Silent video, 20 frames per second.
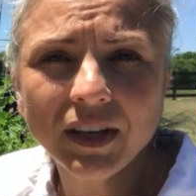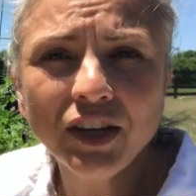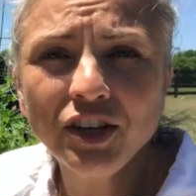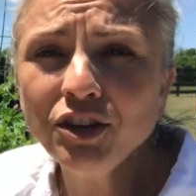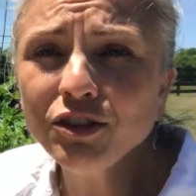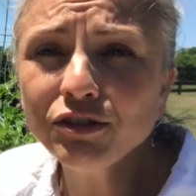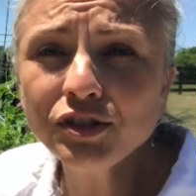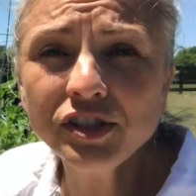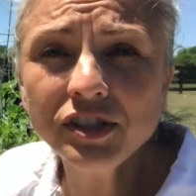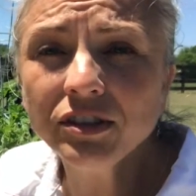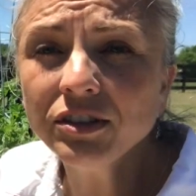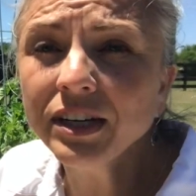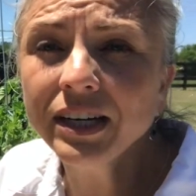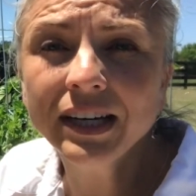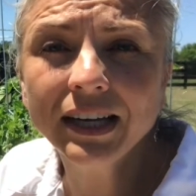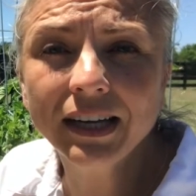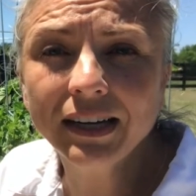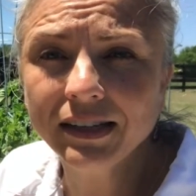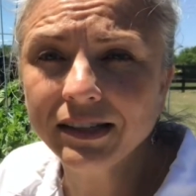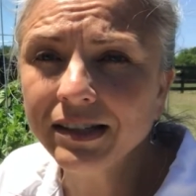You're still going
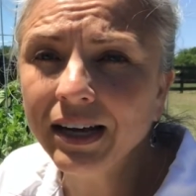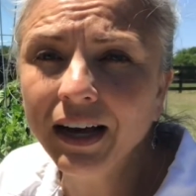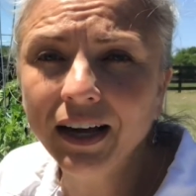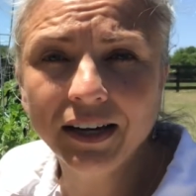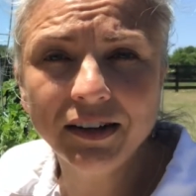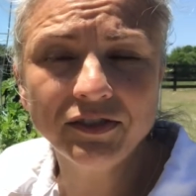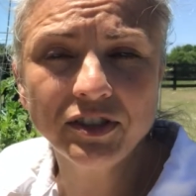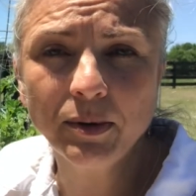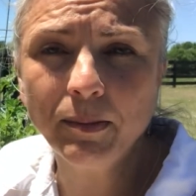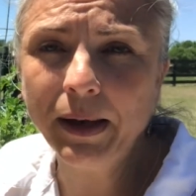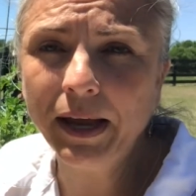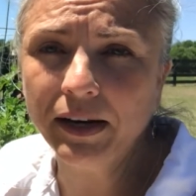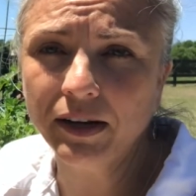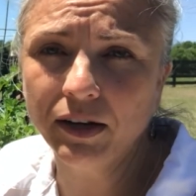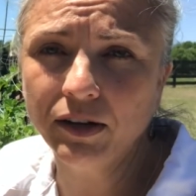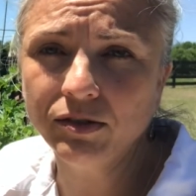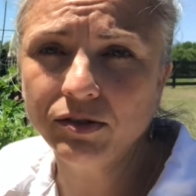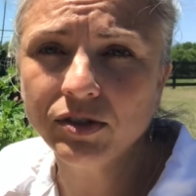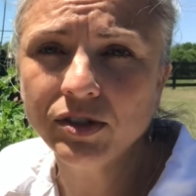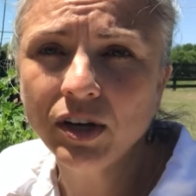to get a ton of
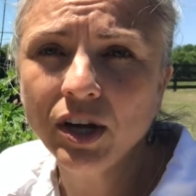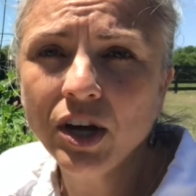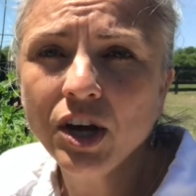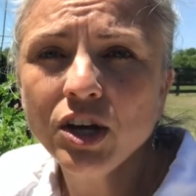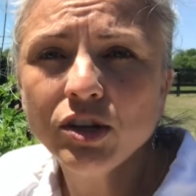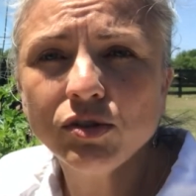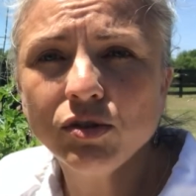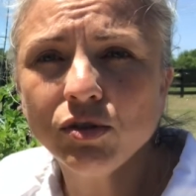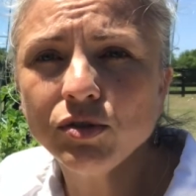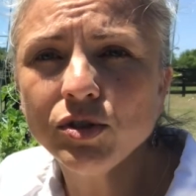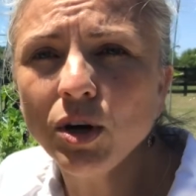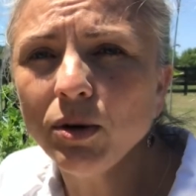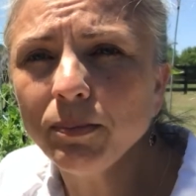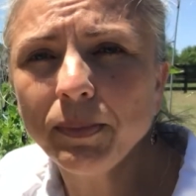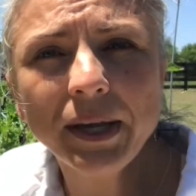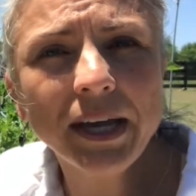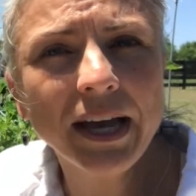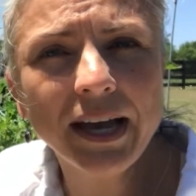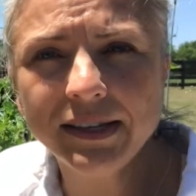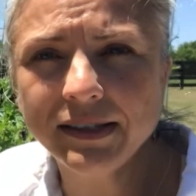tomatoes, so don't
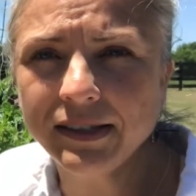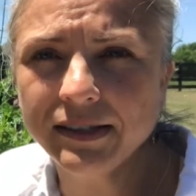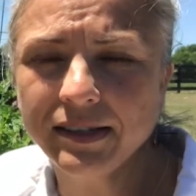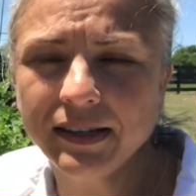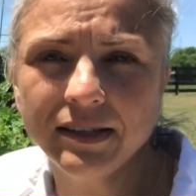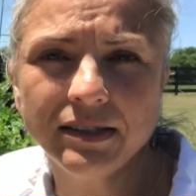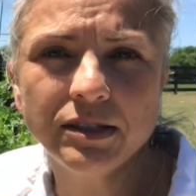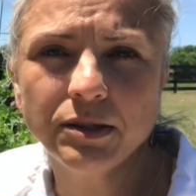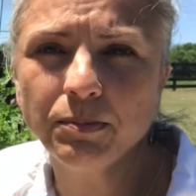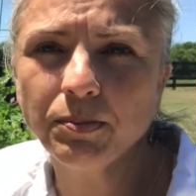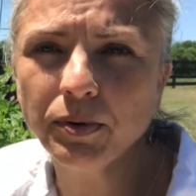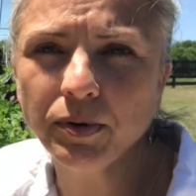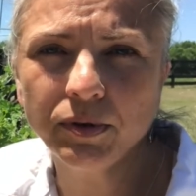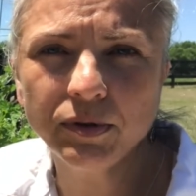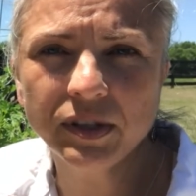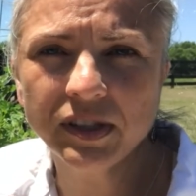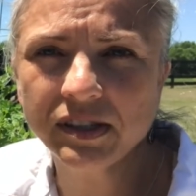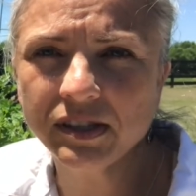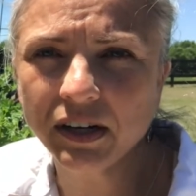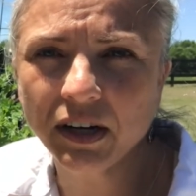be hesitant to prune
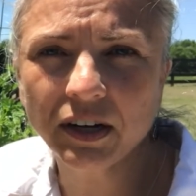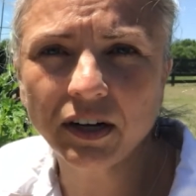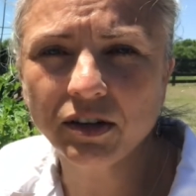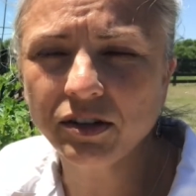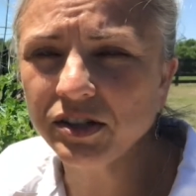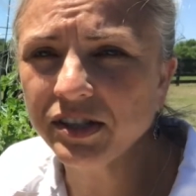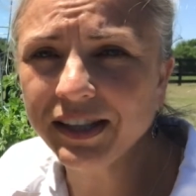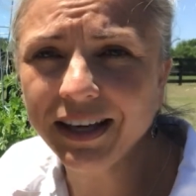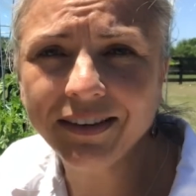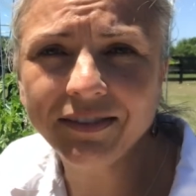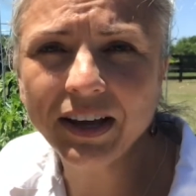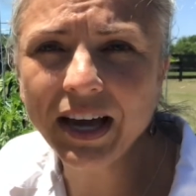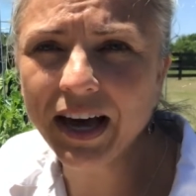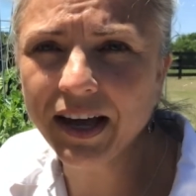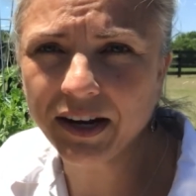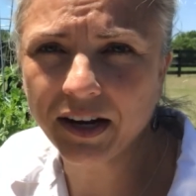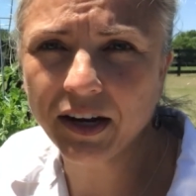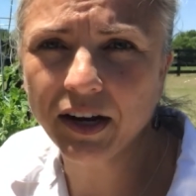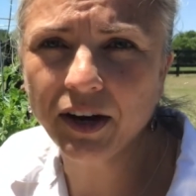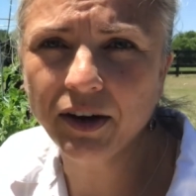the suckers. They've got
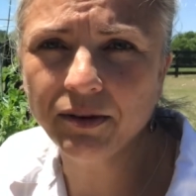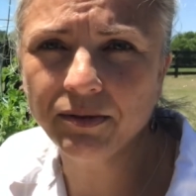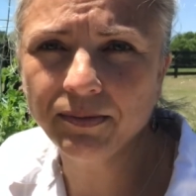to go.